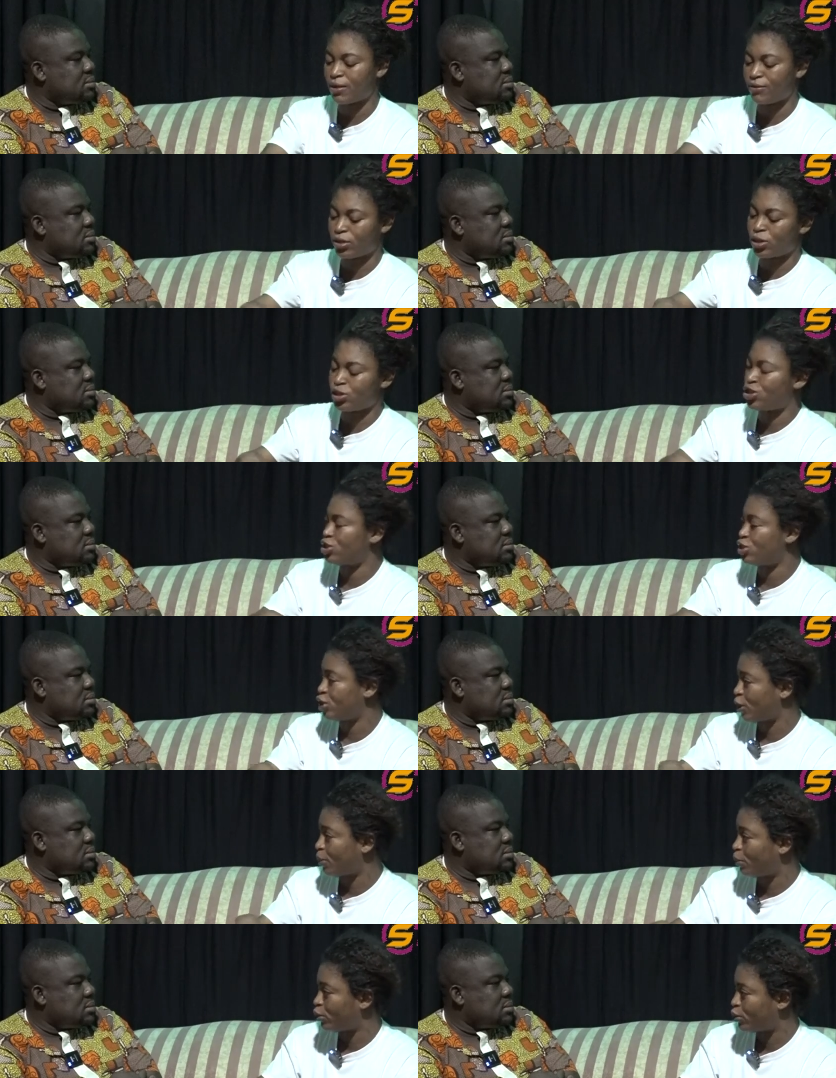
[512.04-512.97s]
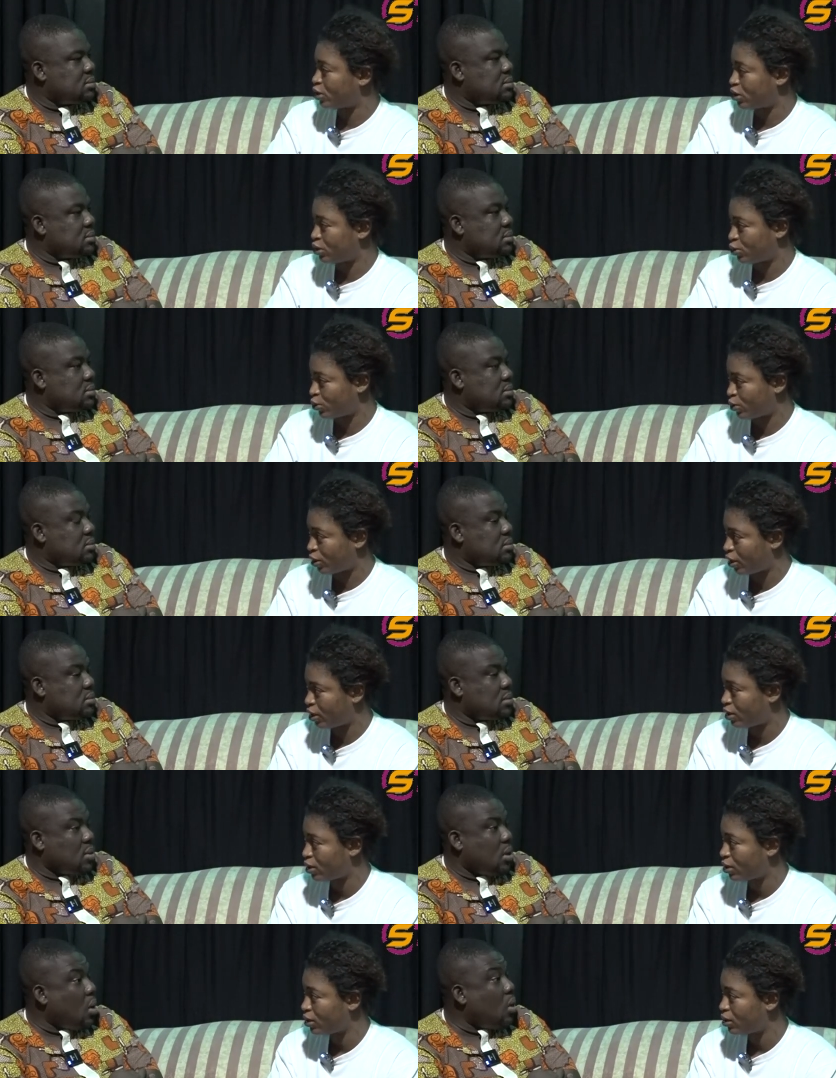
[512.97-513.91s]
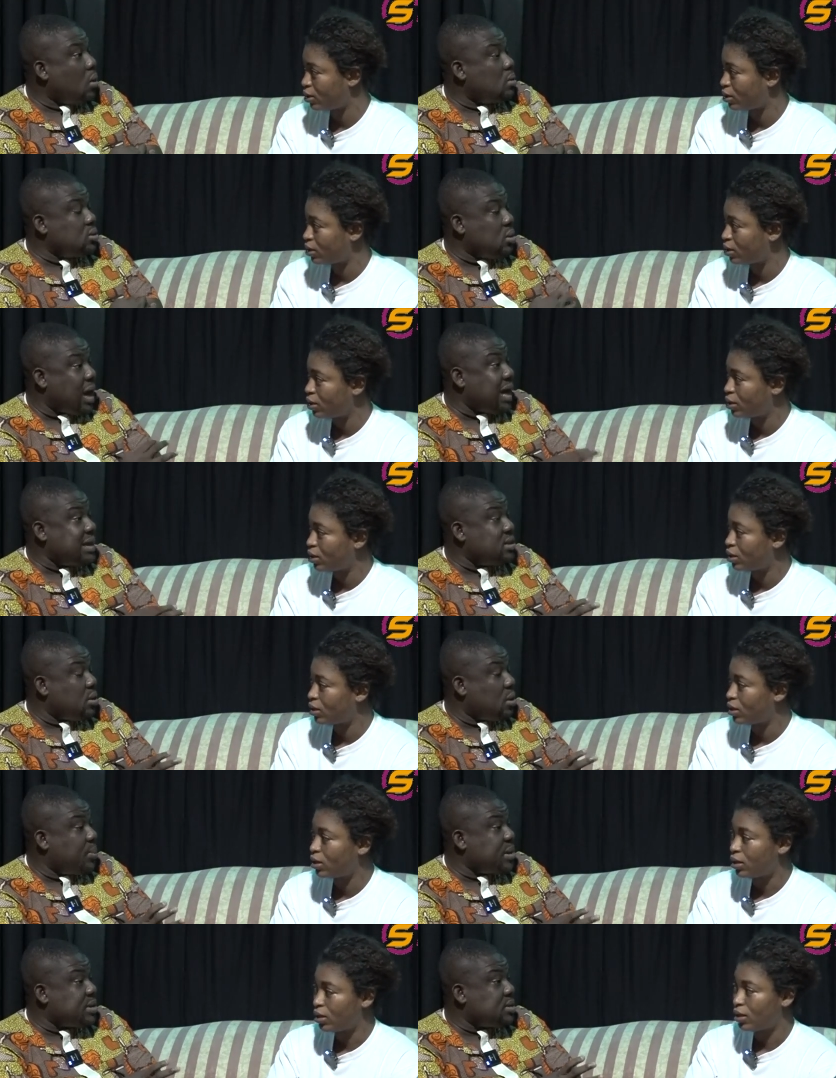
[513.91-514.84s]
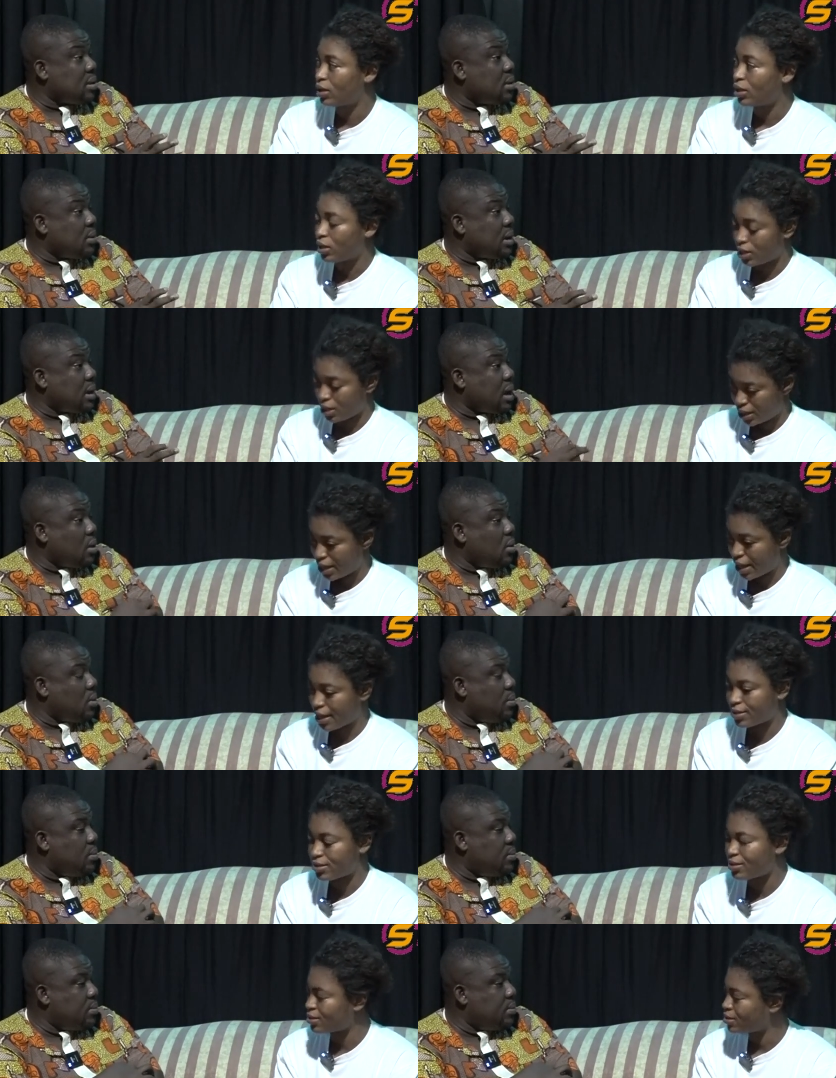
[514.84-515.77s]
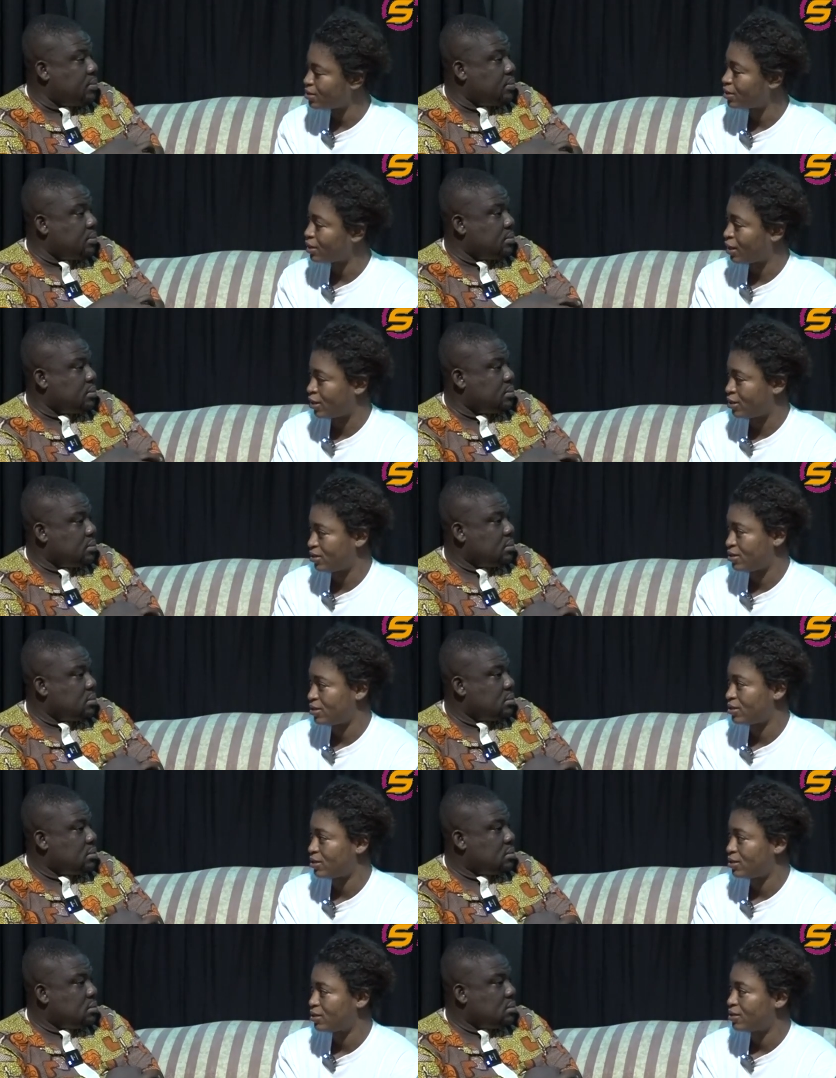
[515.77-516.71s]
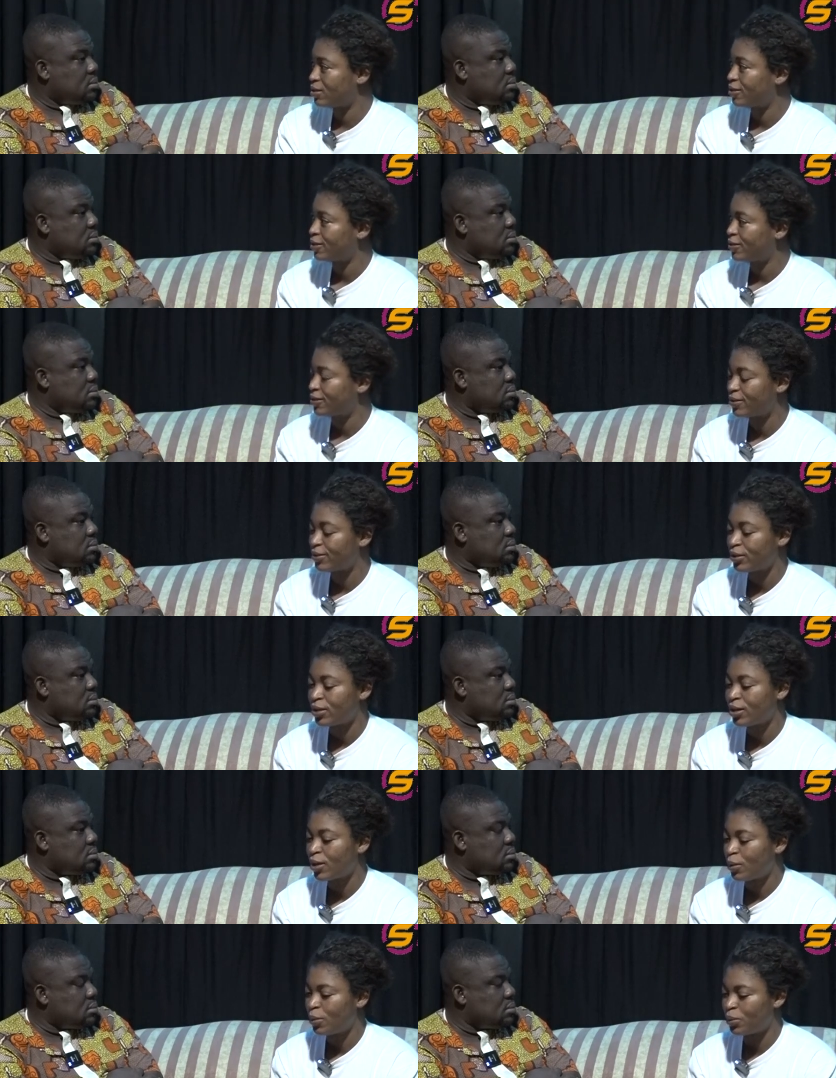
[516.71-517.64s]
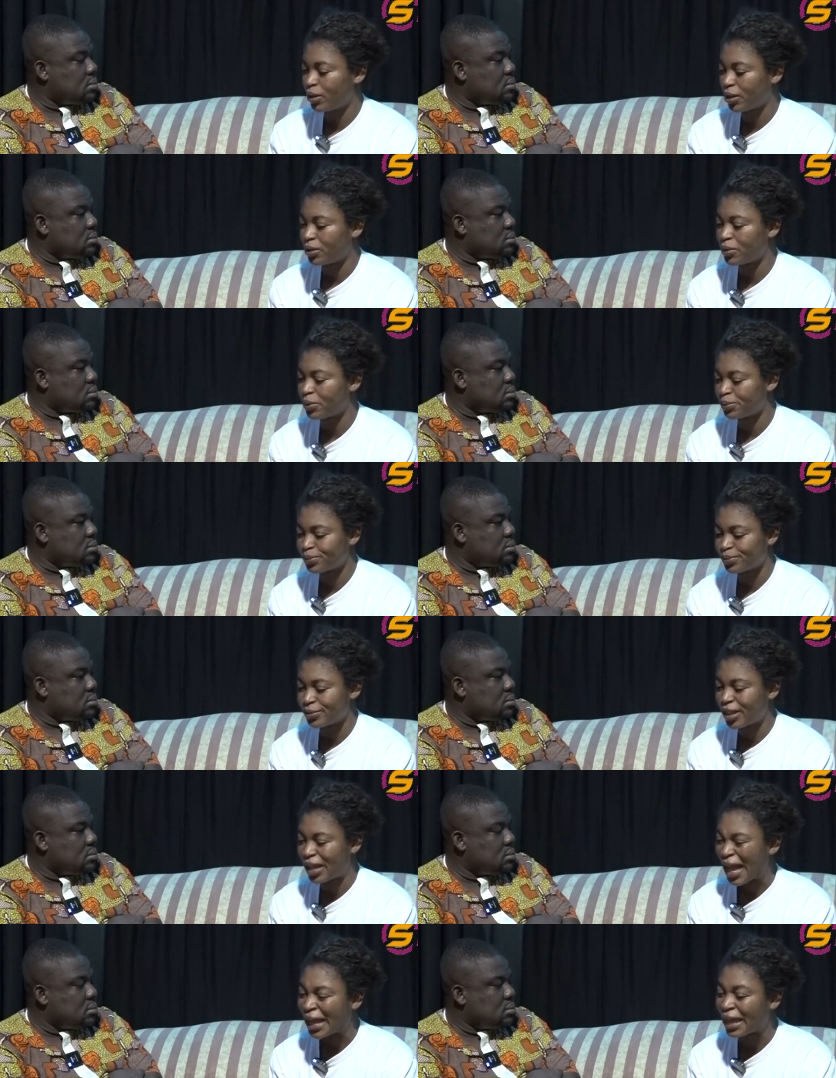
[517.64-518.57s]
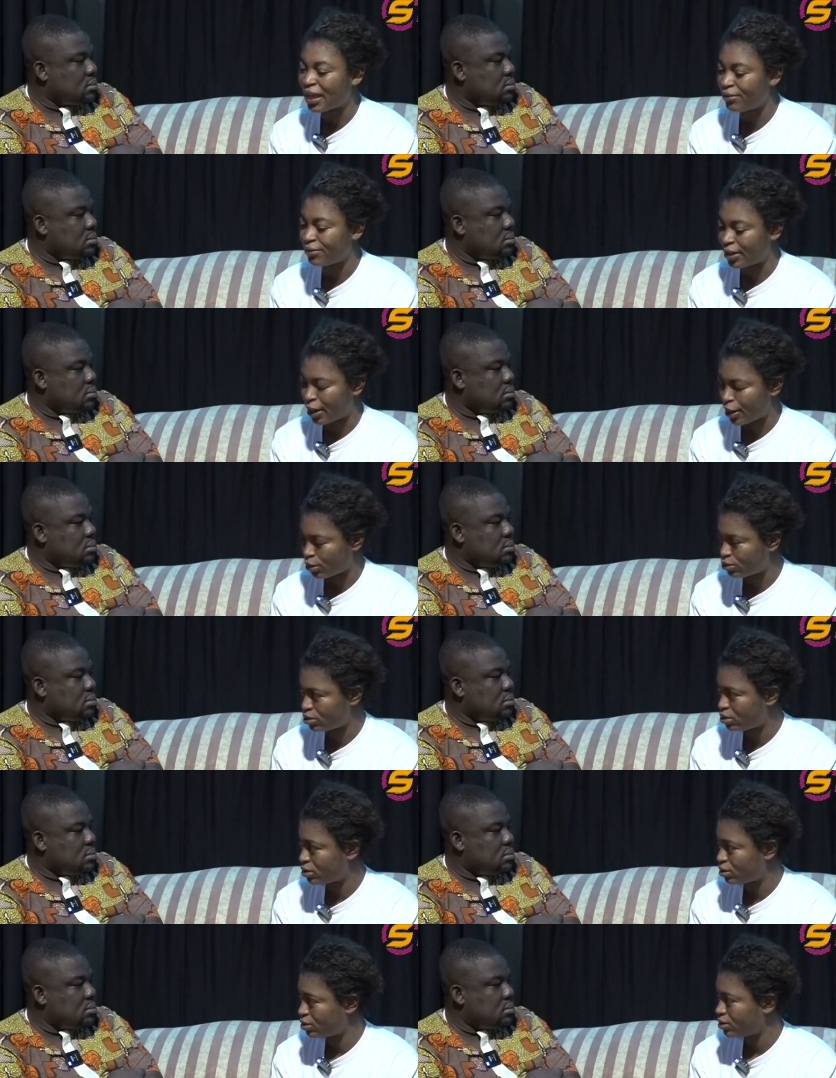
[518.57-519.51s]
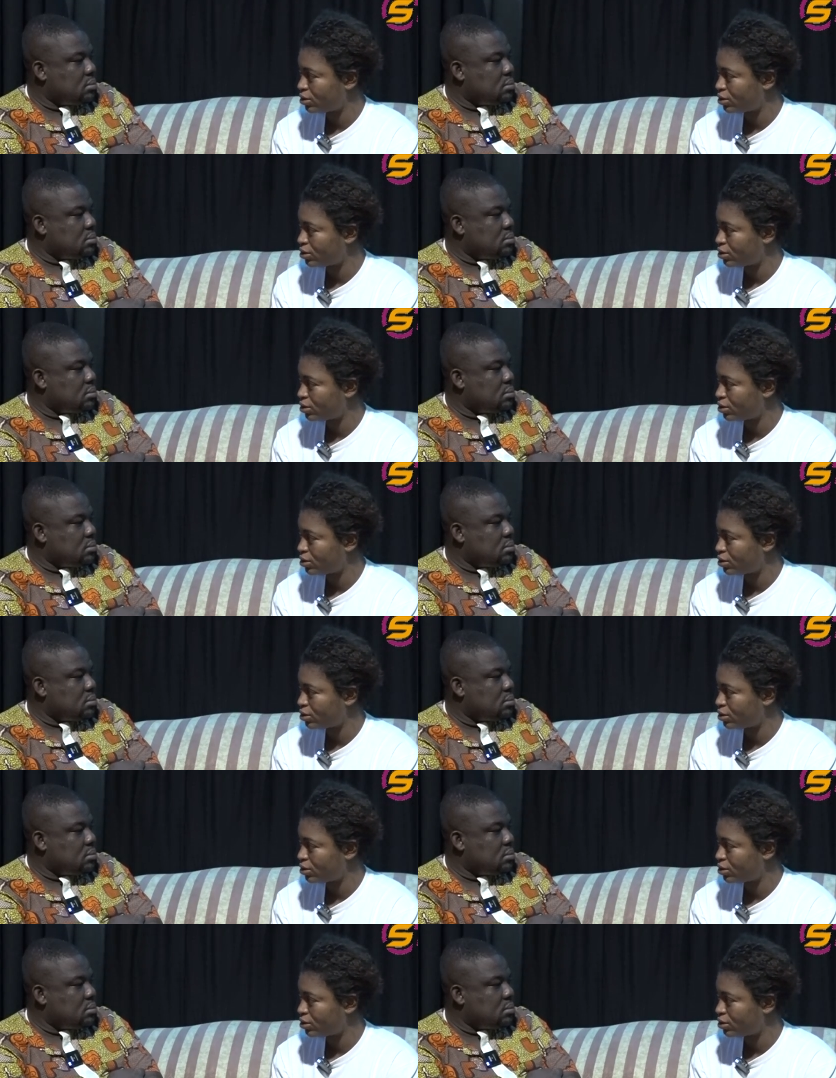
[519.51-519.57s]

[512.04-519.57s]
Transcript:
Speaker 1: having a shisha pot and all that.
Speaker 2: Oh, you had your personal one.
Speaker 1: At yes, home. Yes. But I gave it out.